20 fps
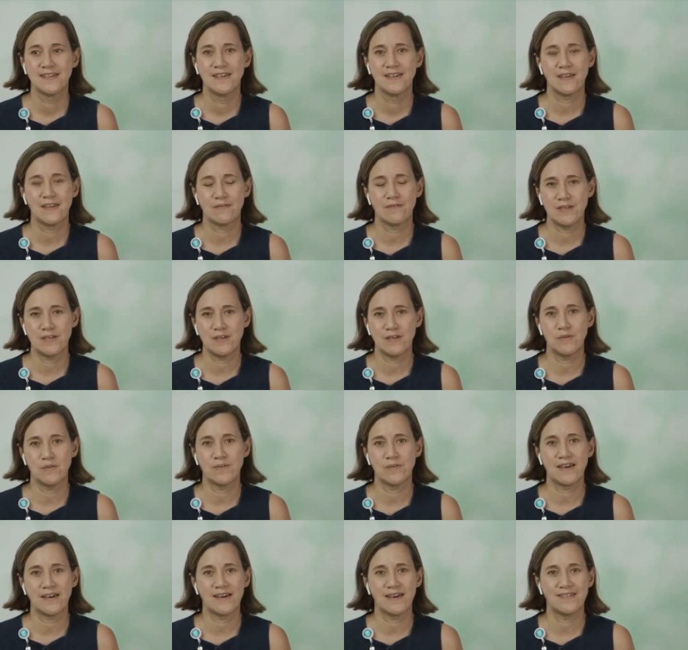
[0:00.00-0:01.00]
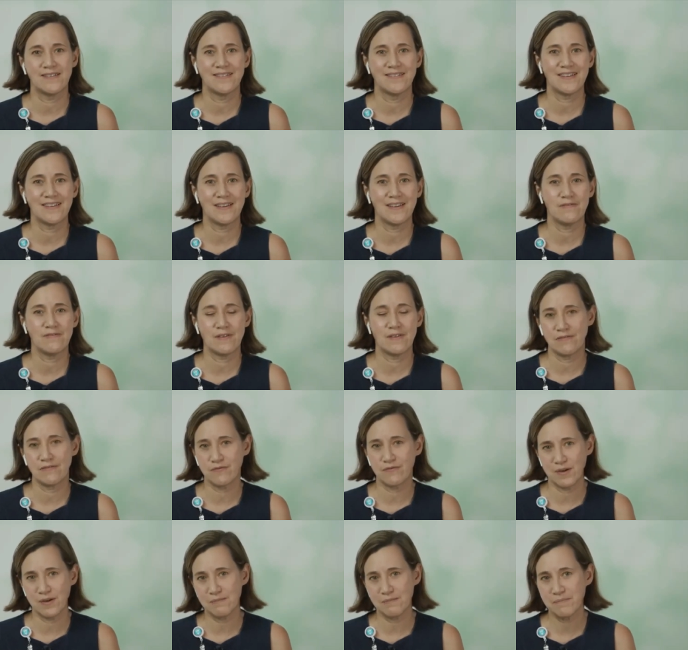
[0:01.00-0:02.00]
That we know that even if
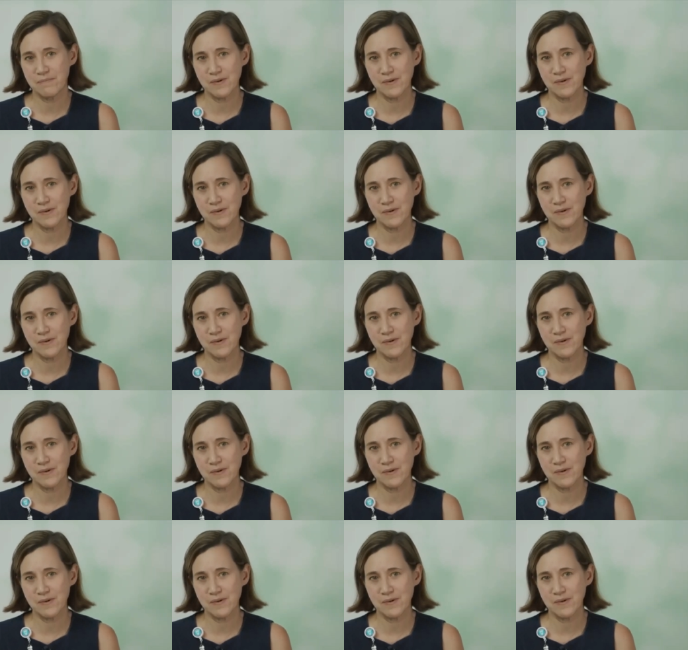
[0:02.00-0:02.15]
one